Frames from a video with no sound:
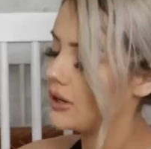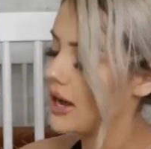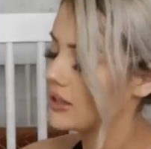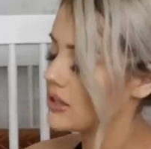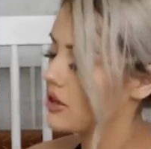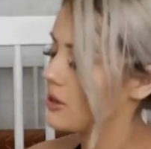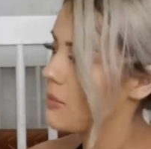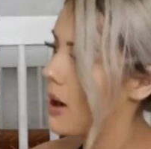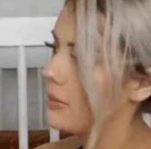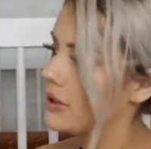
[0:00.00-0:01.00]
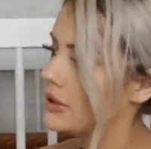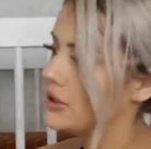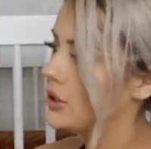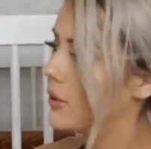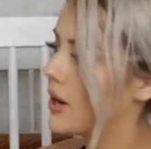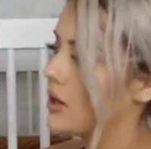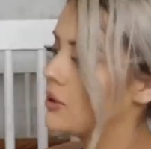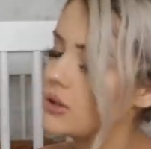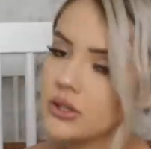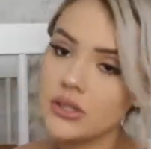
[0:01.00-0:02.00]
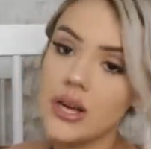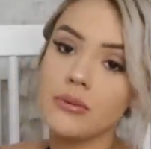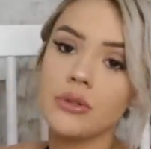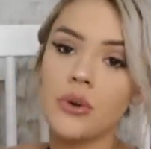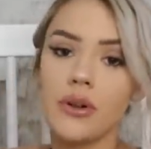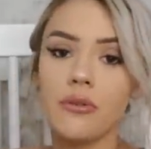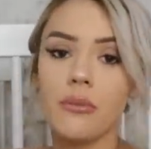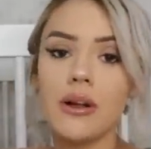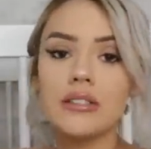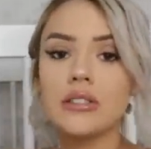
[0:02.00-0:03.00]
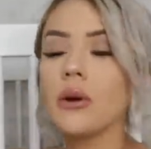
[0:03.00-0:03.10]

and it has a thermometer to it and you can use it up to 24 months.